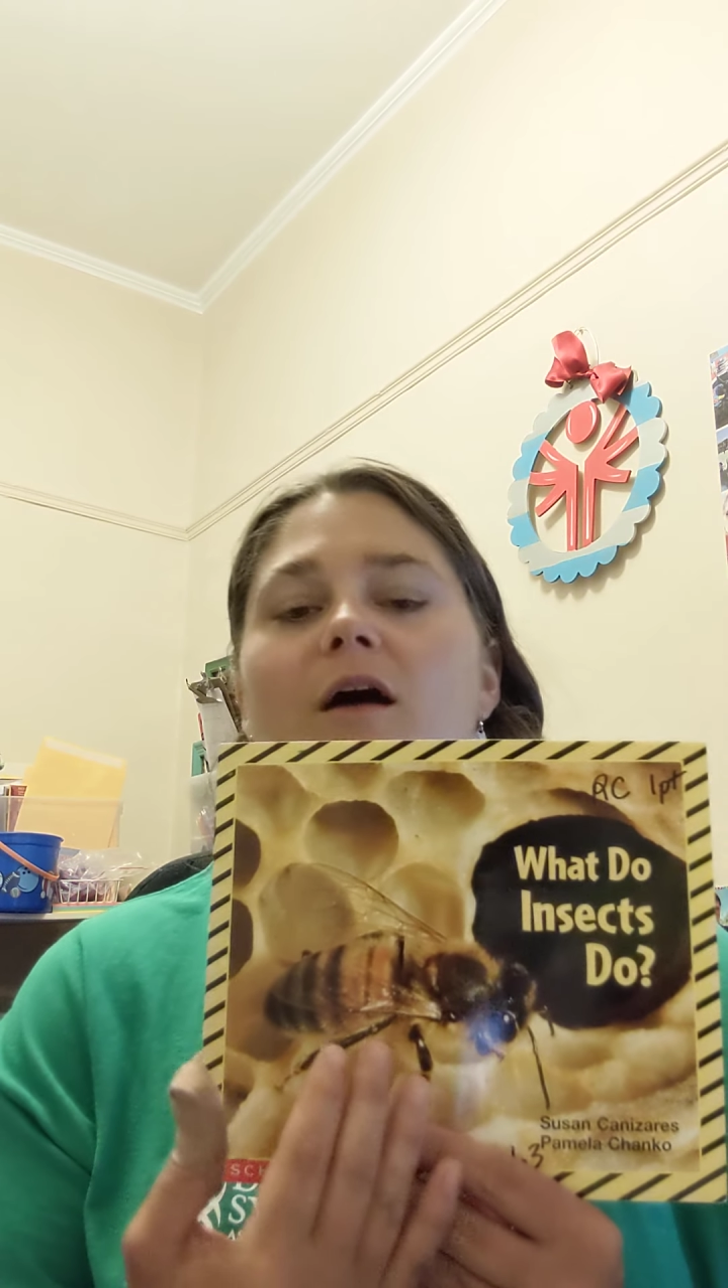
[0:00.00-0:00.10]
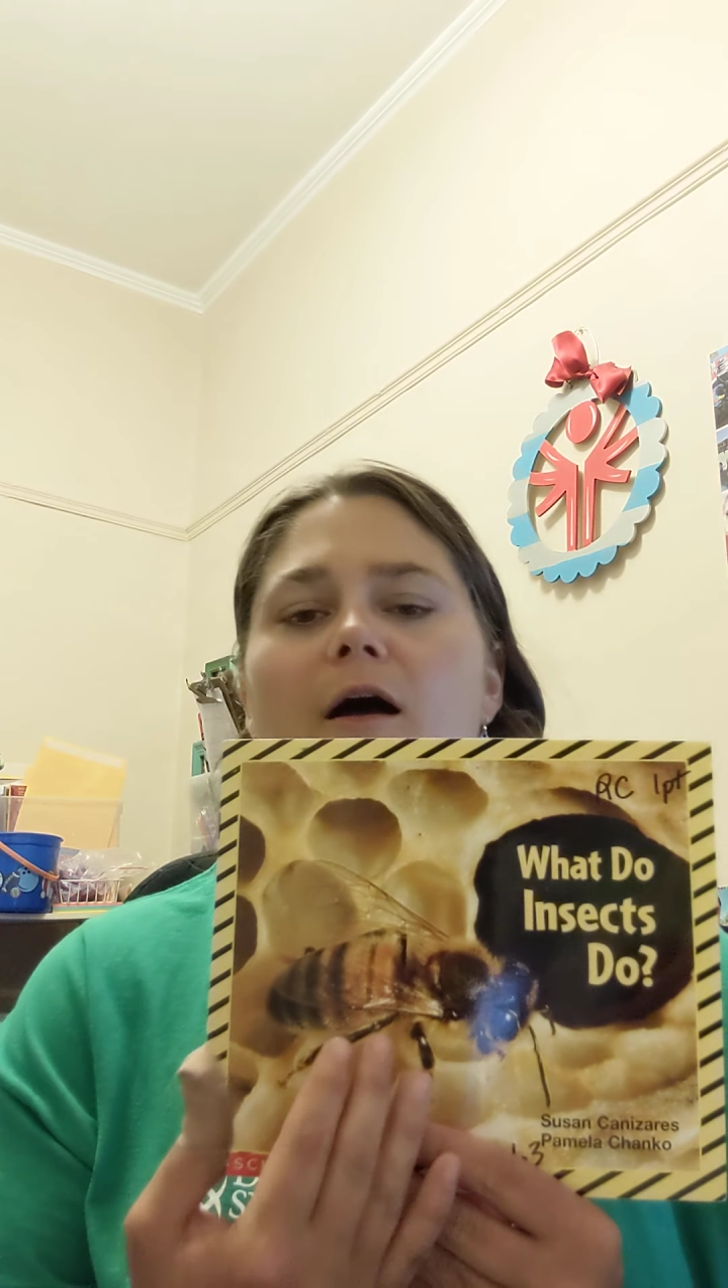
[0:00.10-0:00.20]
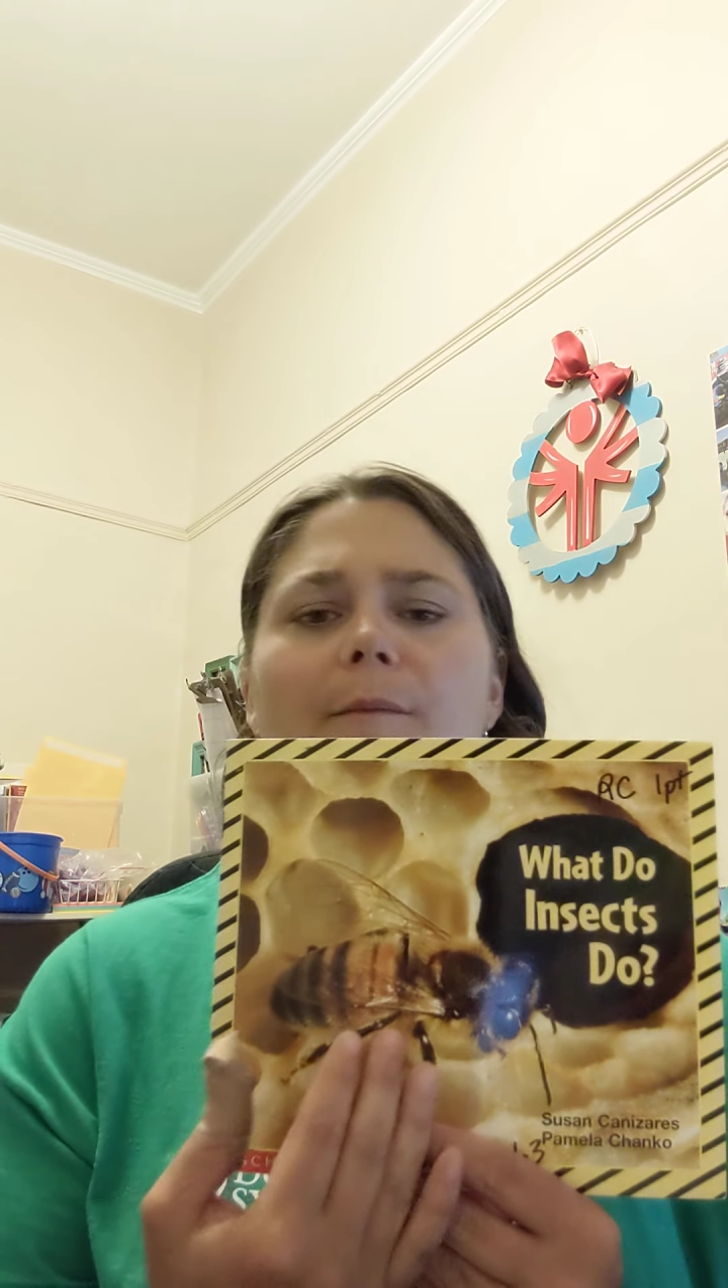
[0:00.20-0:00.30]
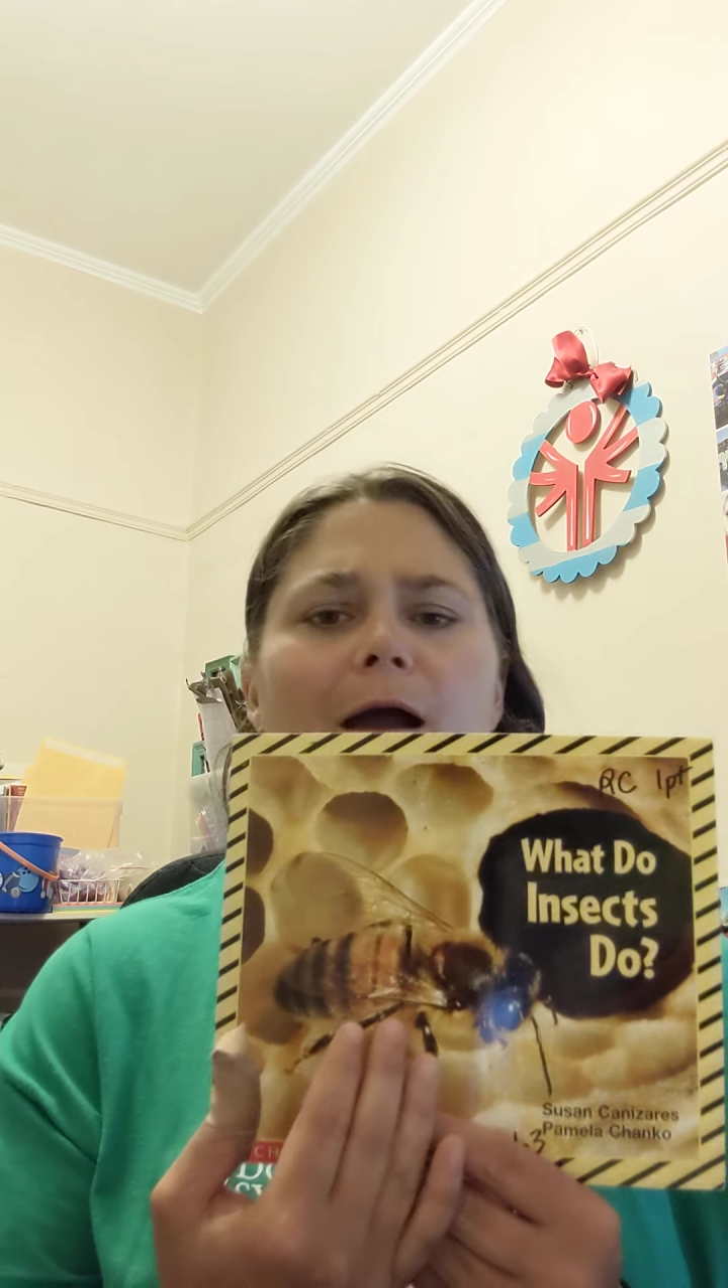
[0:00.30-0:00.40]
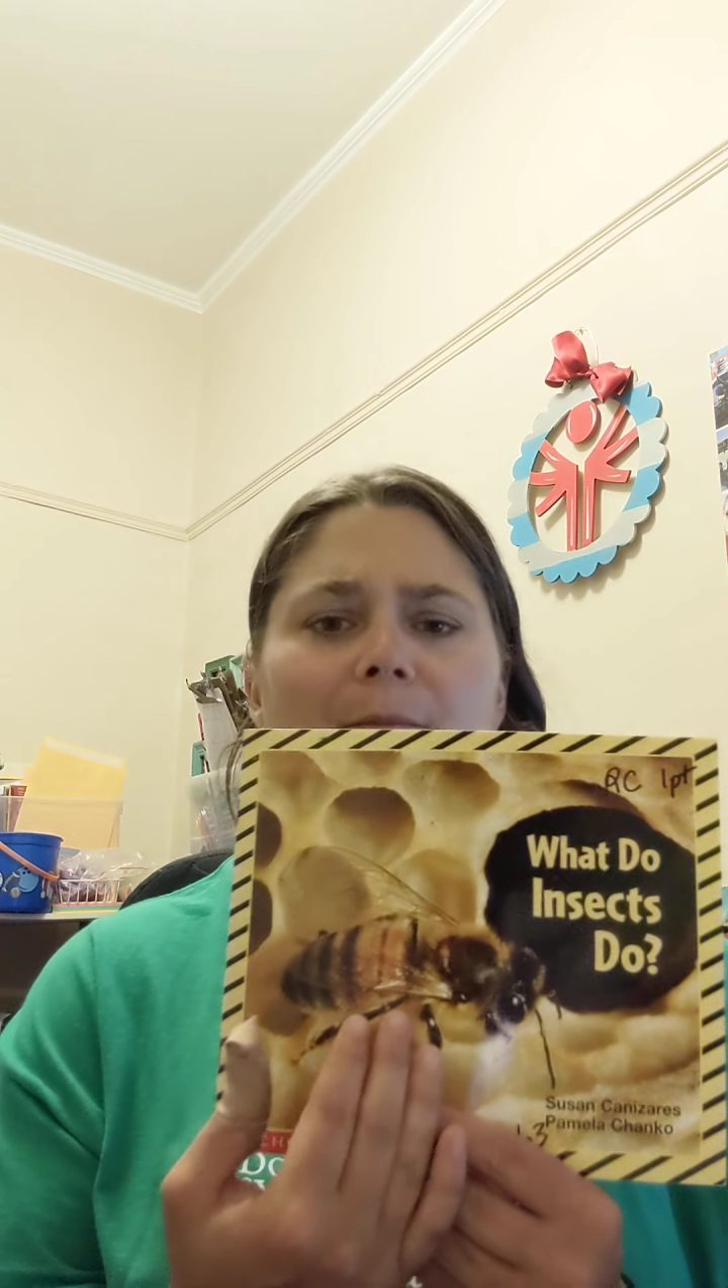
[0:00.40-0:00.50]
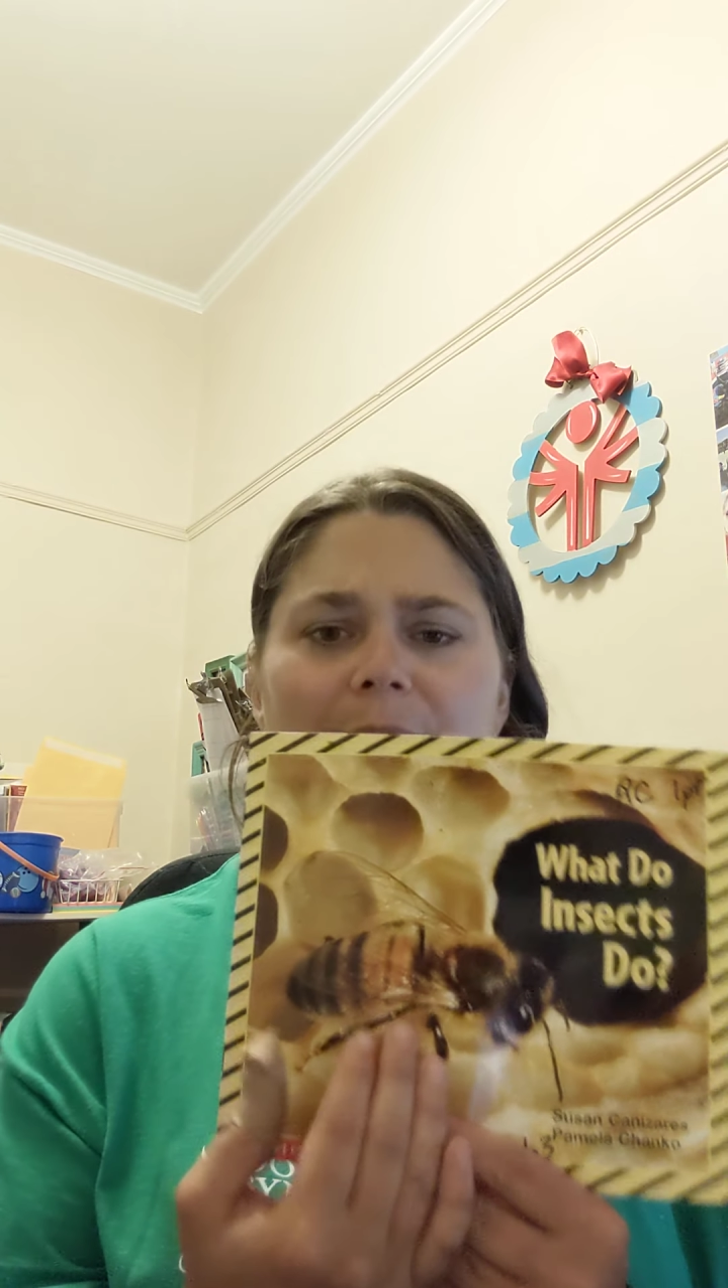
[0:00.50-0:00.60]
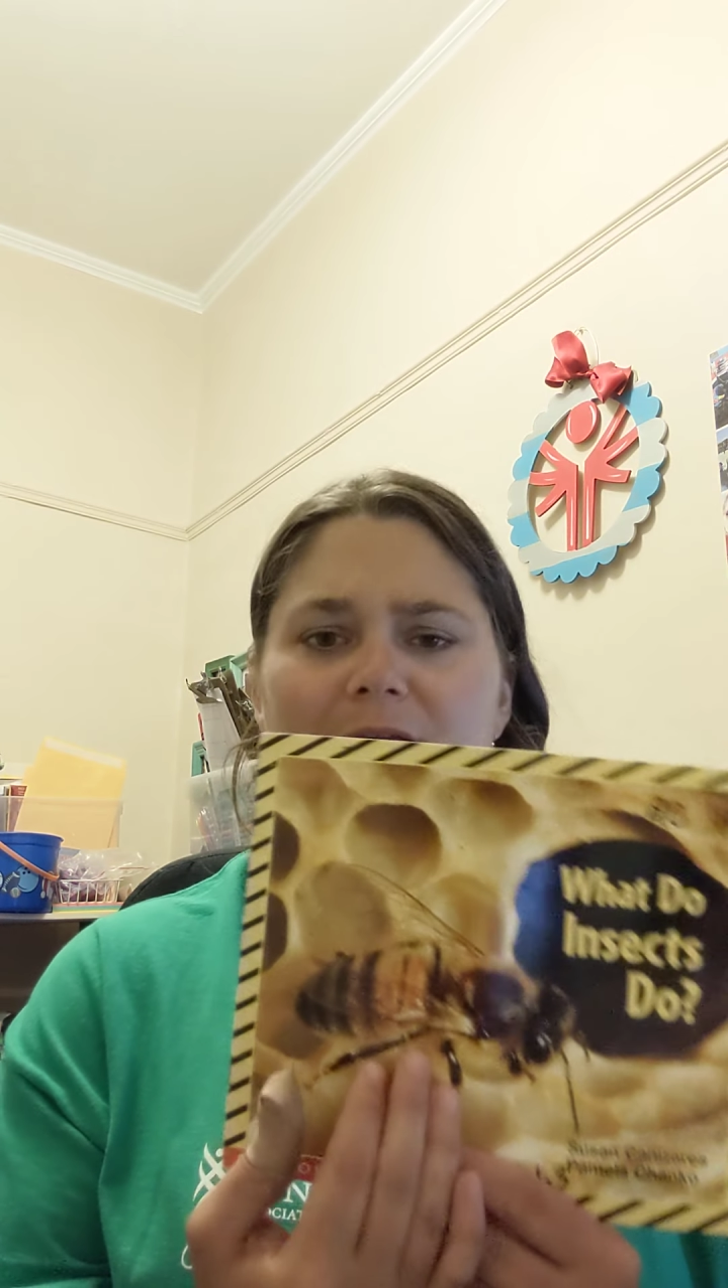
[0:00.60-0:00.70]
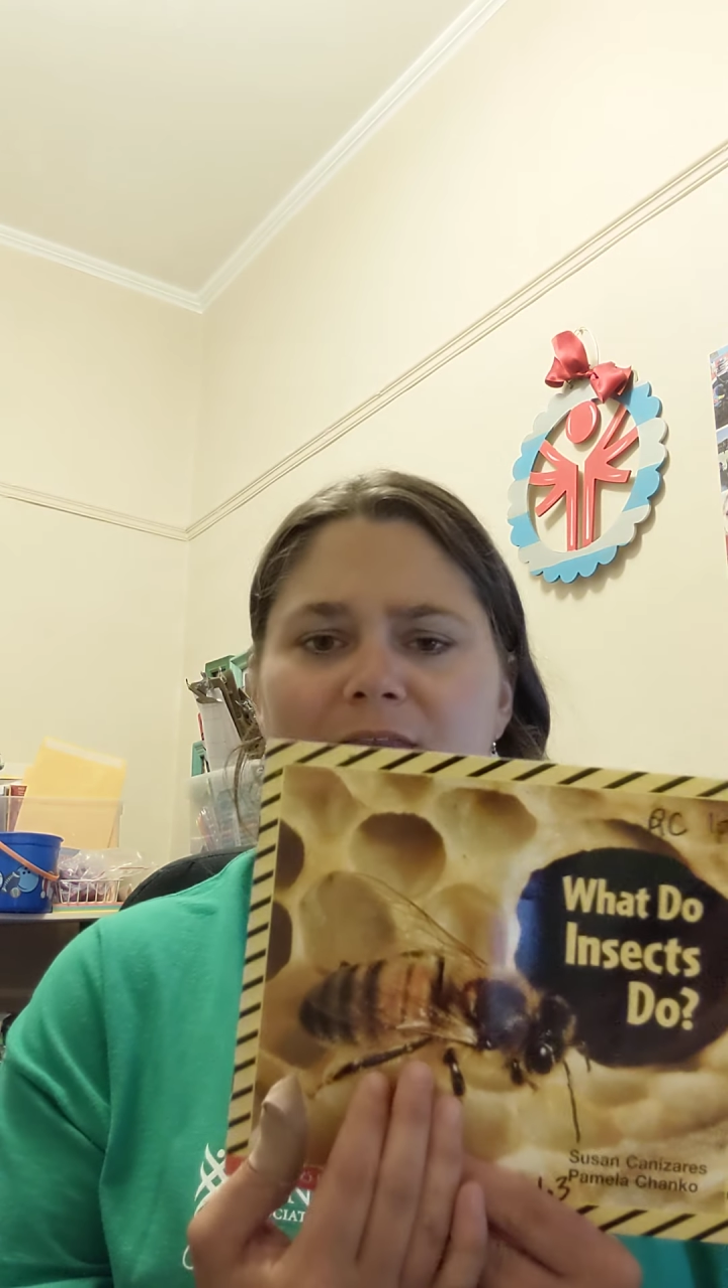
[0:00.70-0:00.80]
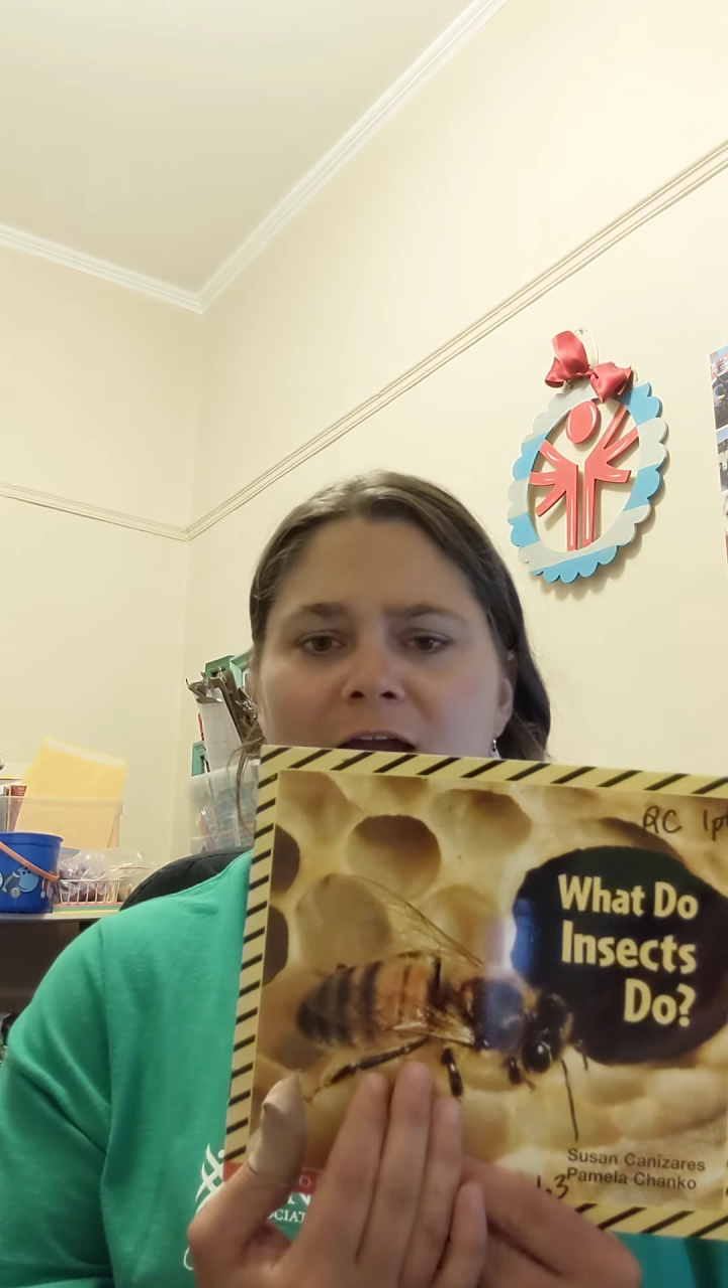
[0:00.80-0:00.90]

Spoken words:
how big